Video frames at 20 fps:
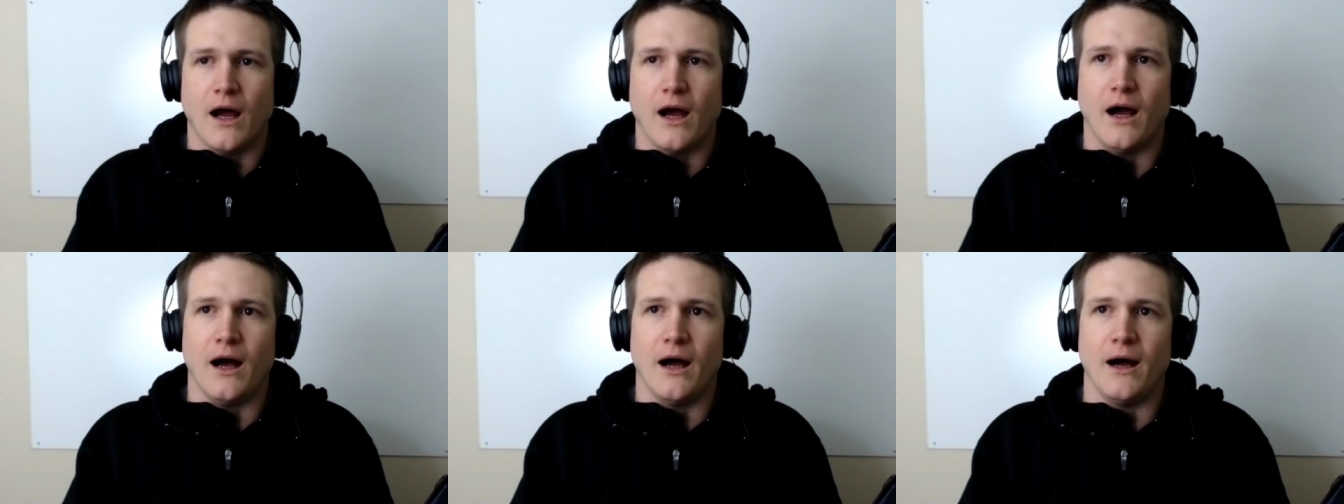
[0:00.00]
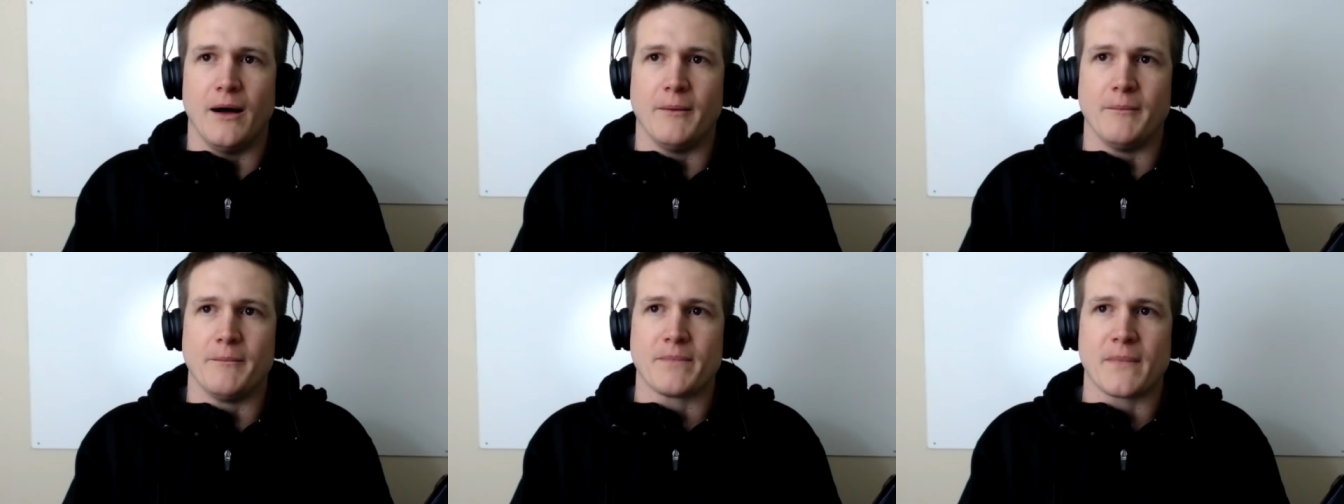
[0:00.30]

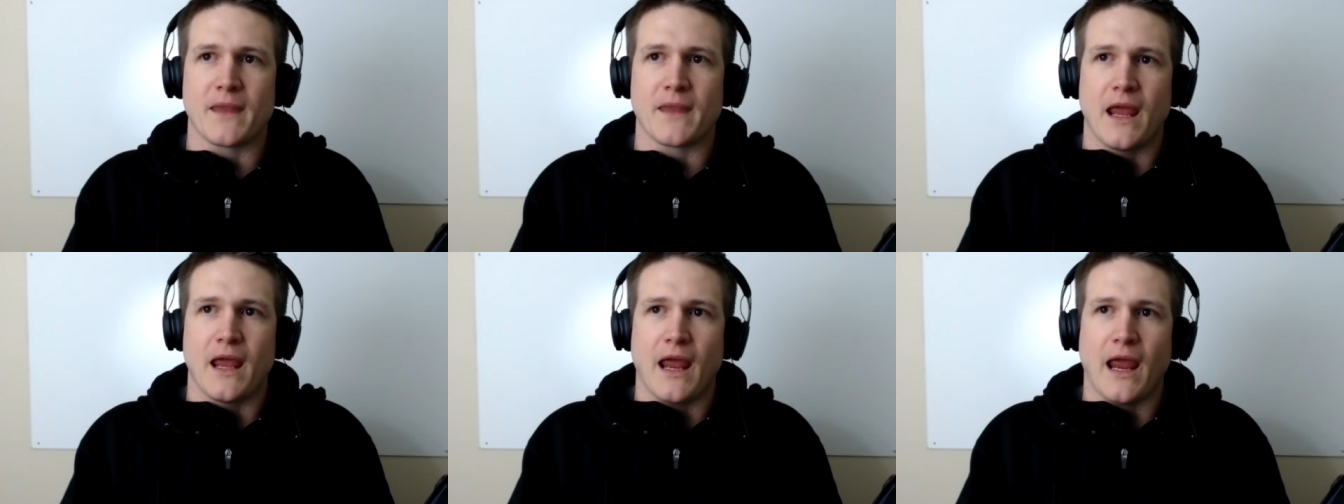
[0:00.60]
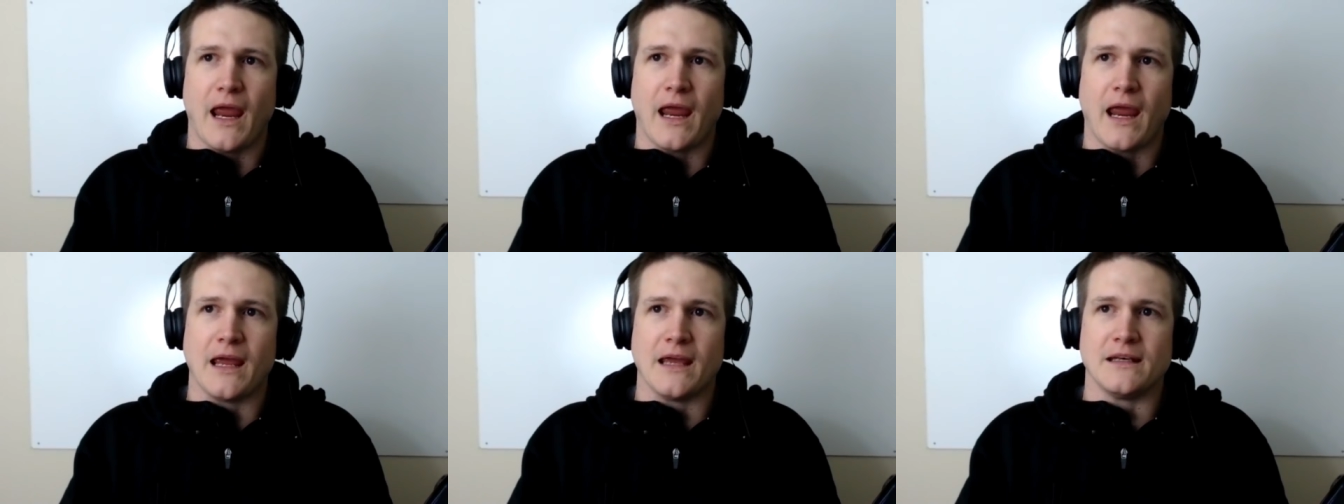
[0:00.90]
um
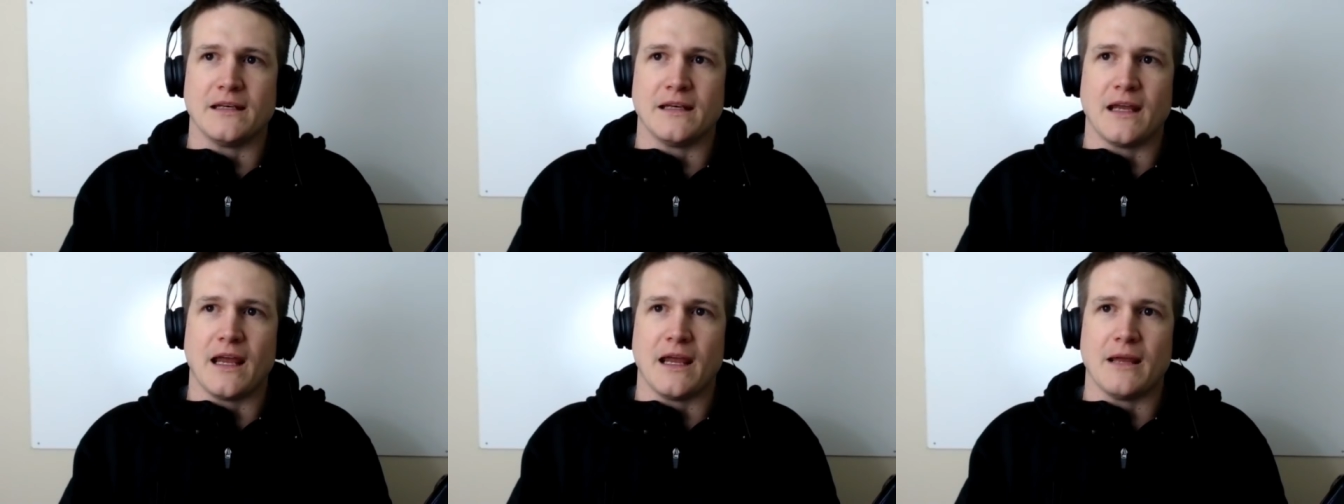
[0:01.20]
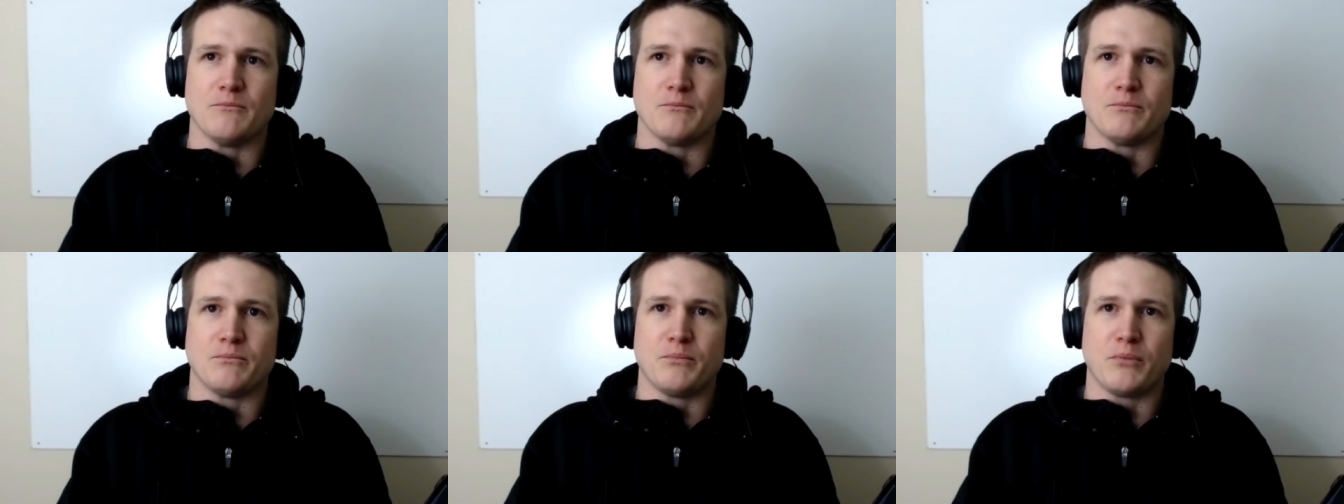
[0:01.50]
and
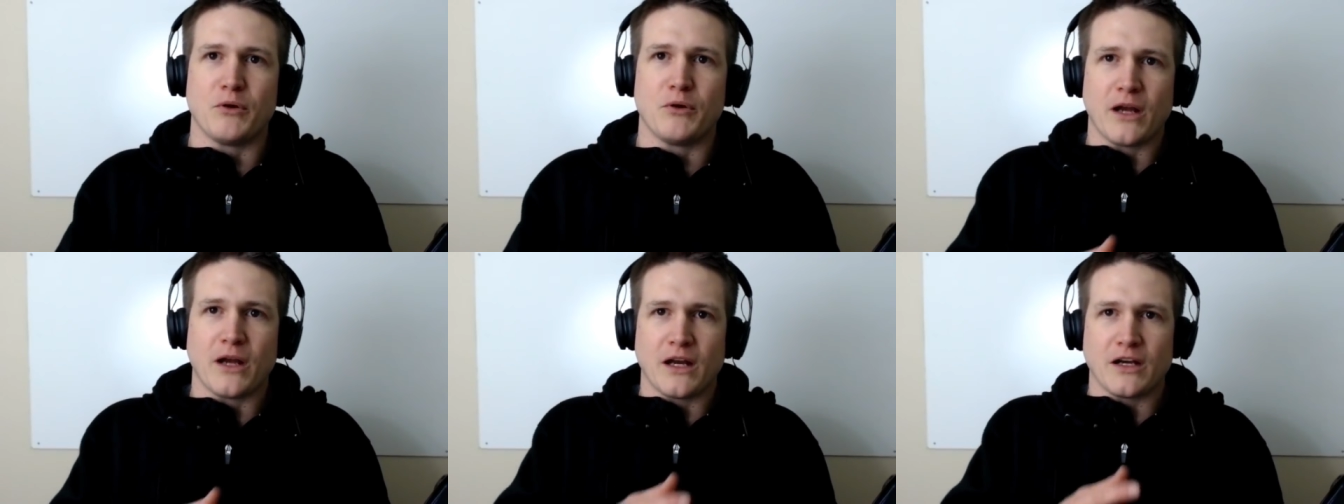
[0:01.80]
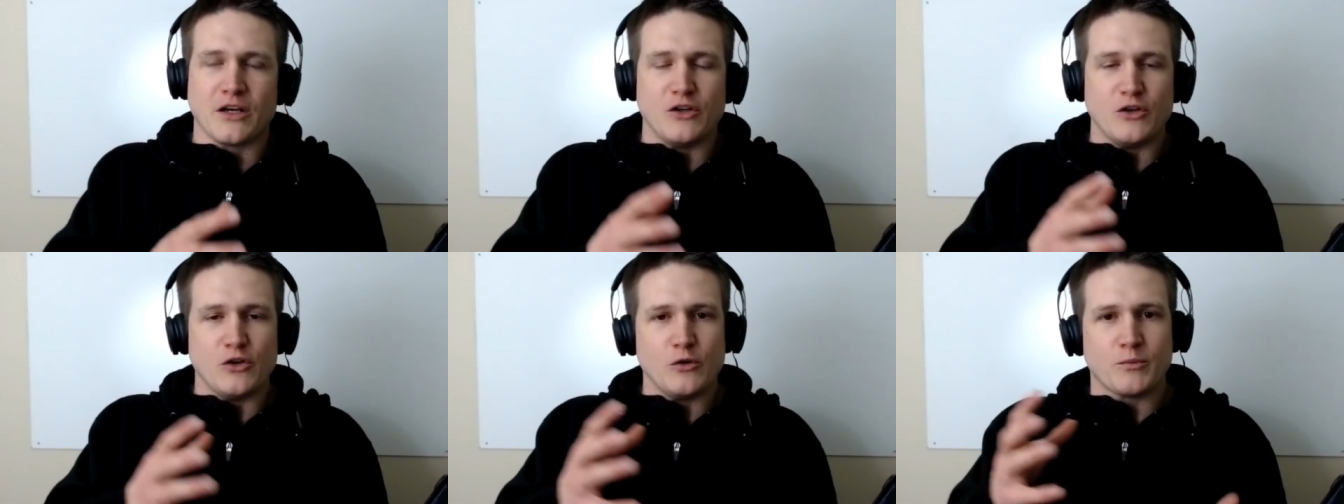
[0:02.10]
and put on
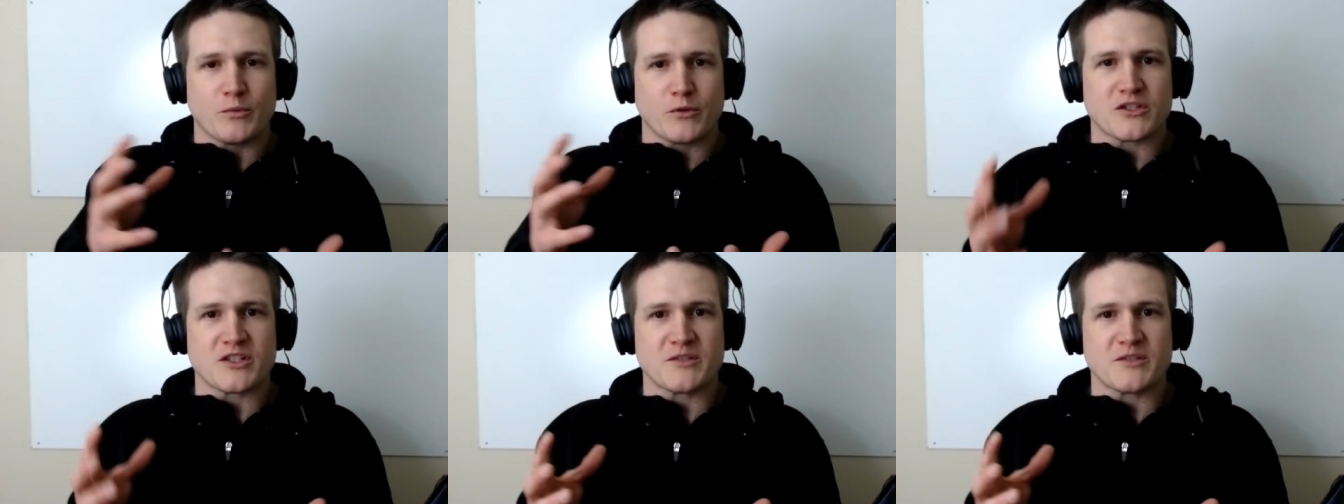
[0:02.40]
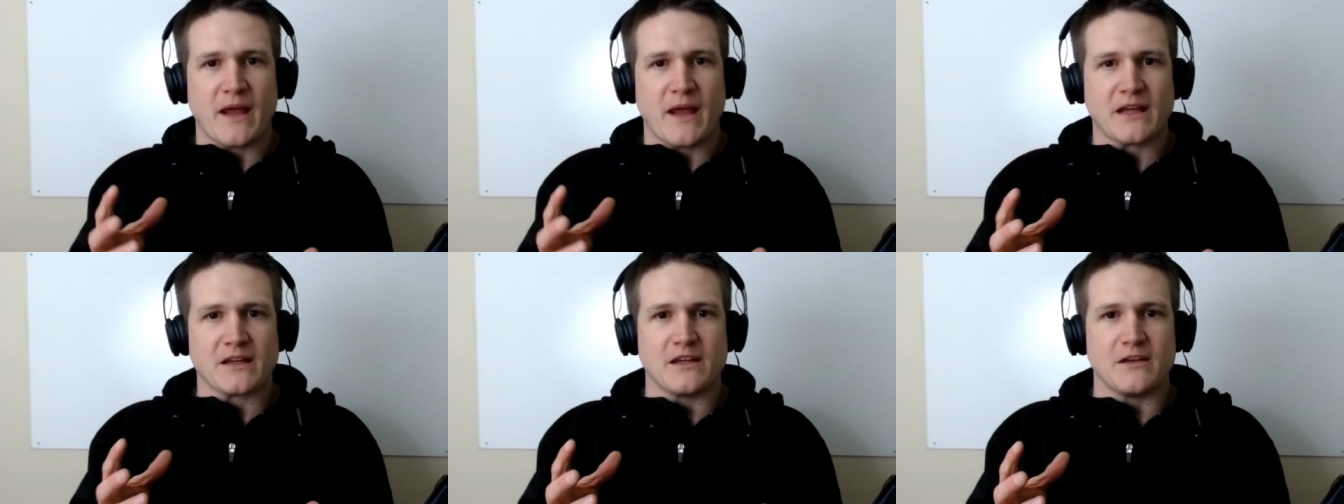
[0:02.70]
a new
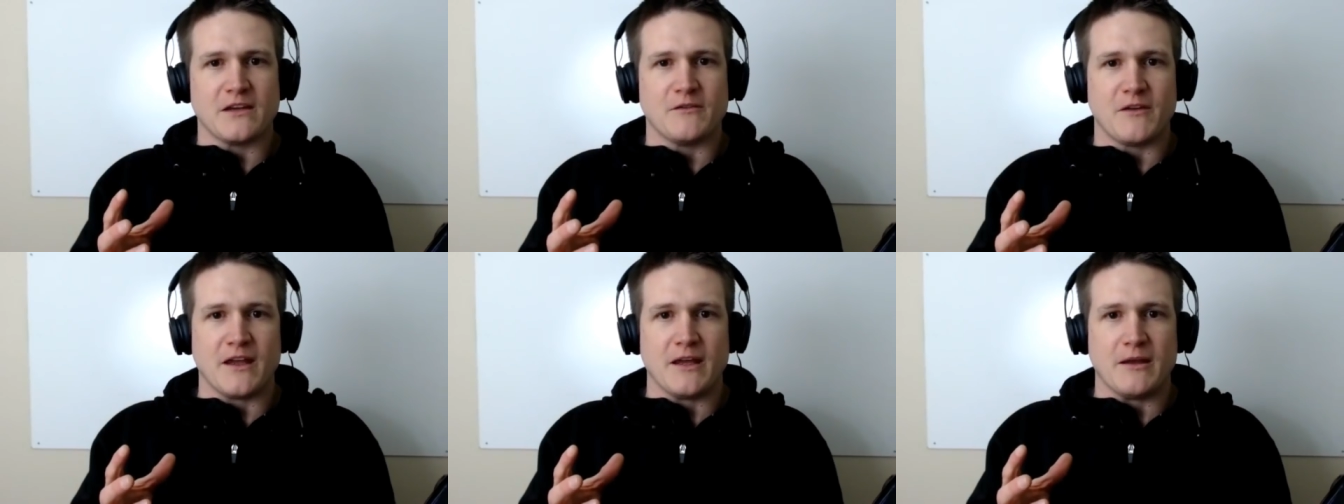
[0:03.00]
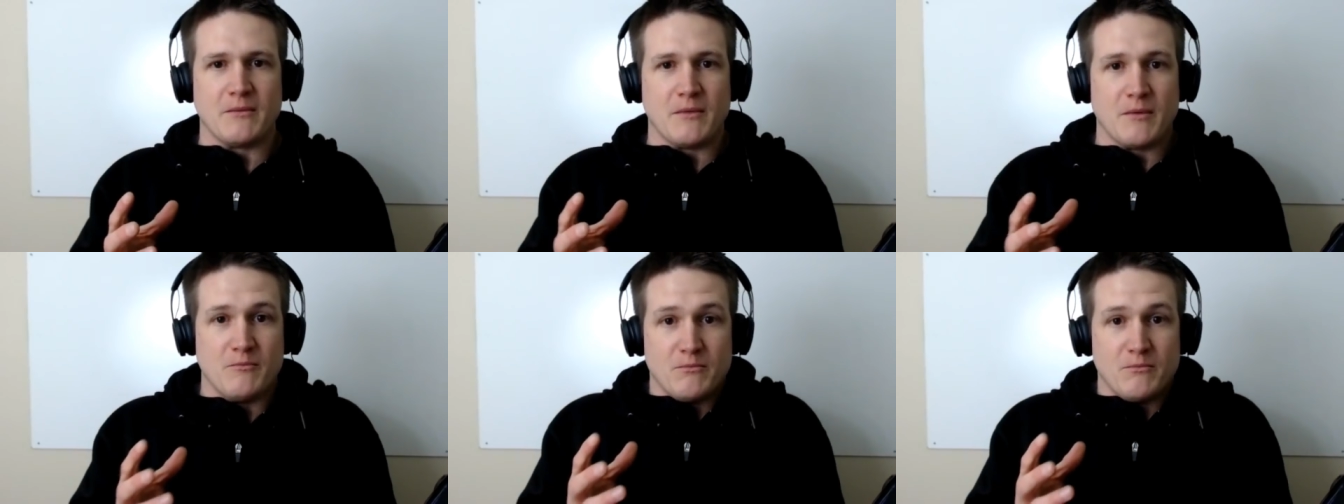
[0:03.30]
perspective,
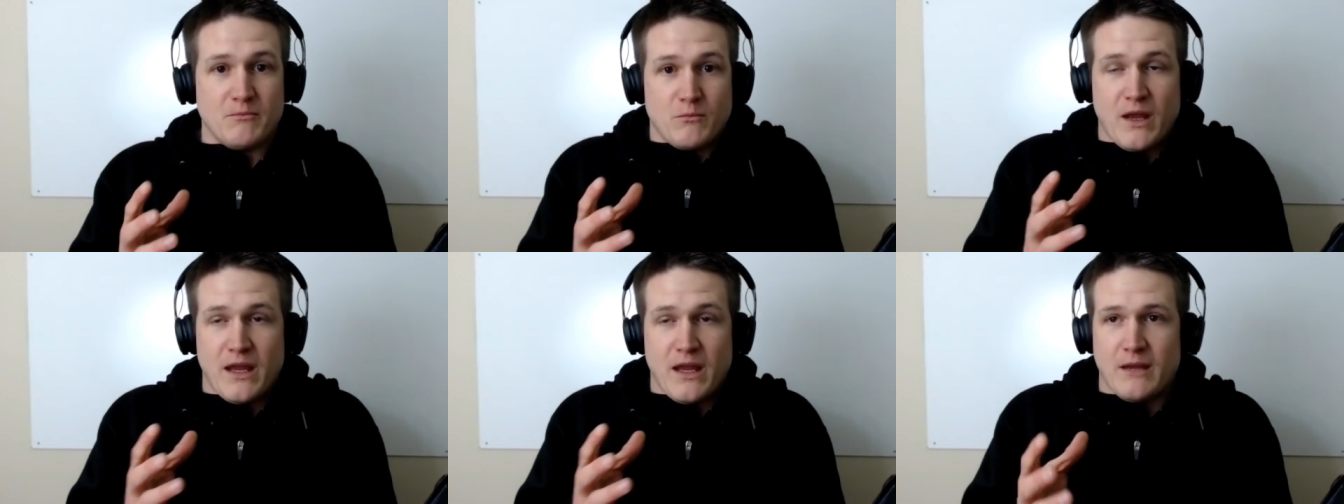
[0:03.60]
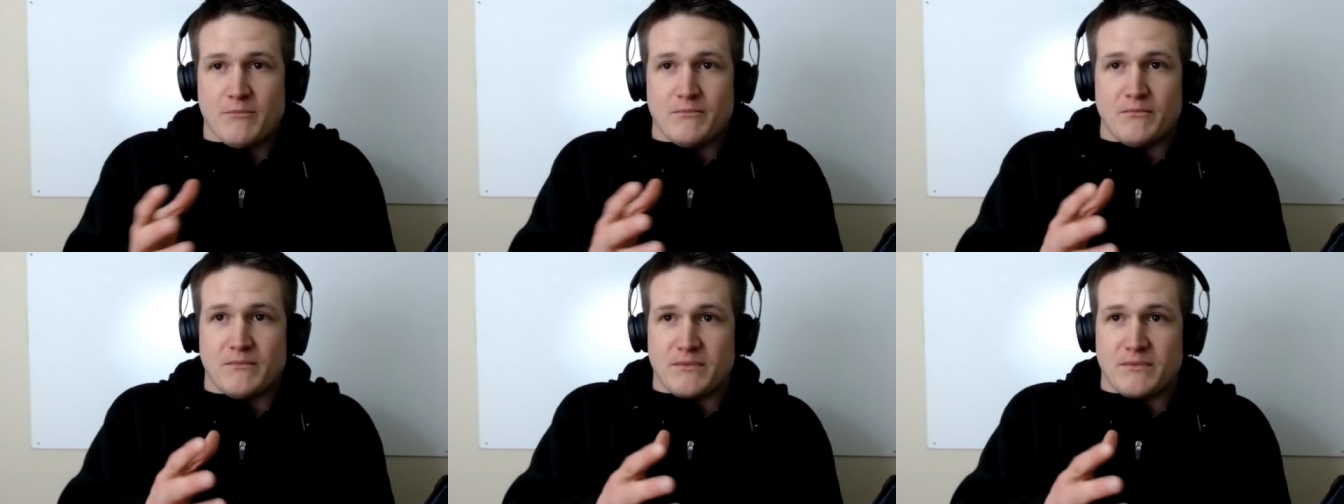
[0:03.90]
it it